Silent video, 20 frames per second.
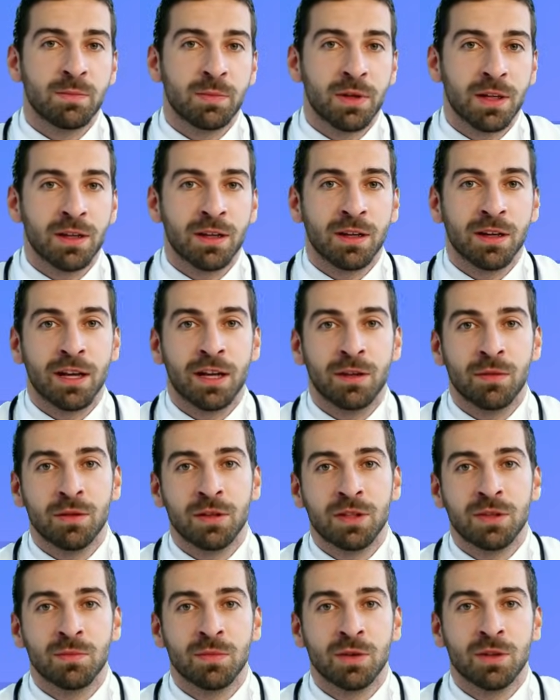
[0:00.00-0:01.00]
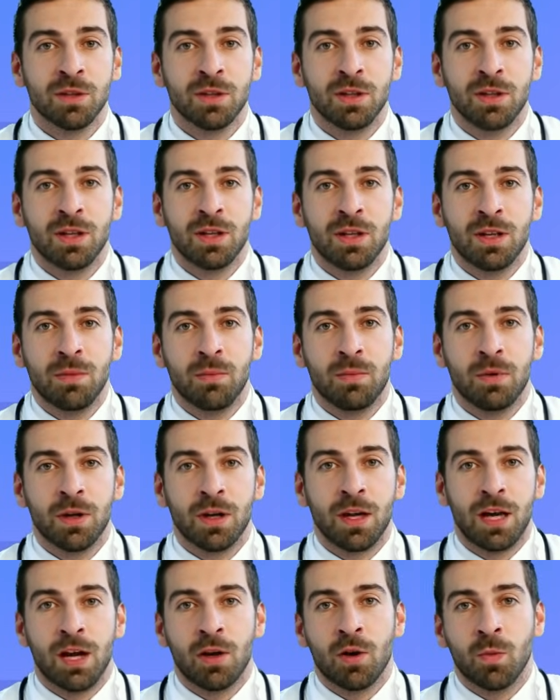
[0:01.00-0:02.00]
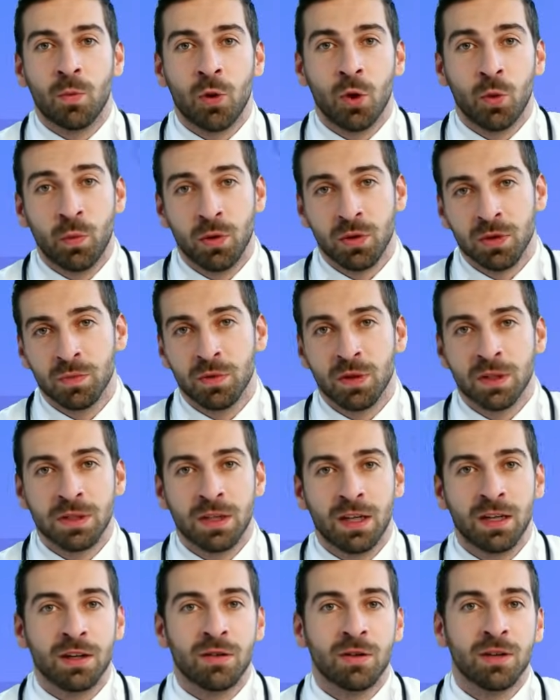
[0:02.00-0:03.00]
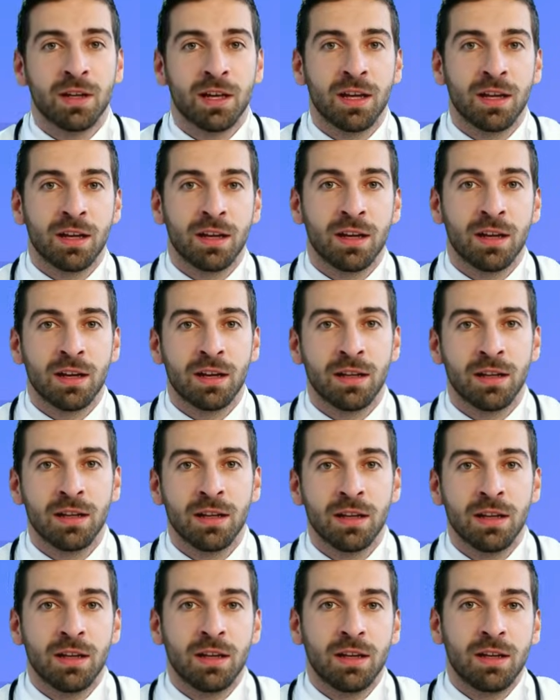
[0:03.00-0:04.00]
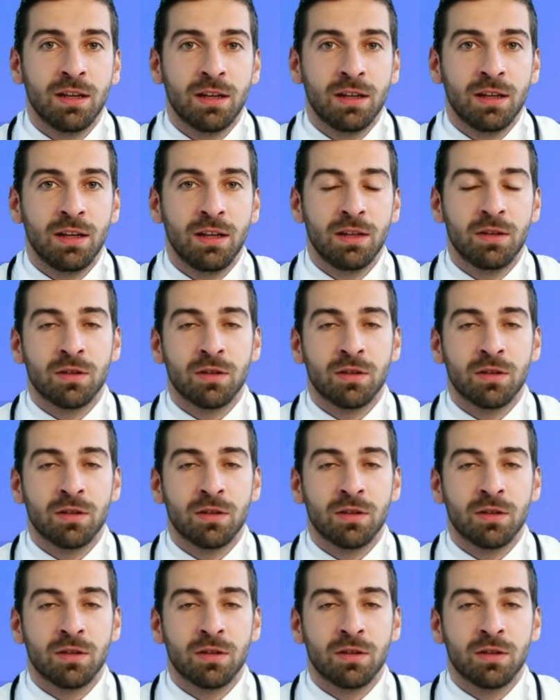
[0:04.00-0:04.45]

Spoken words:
a deficiency that creeps in silently and steals your strength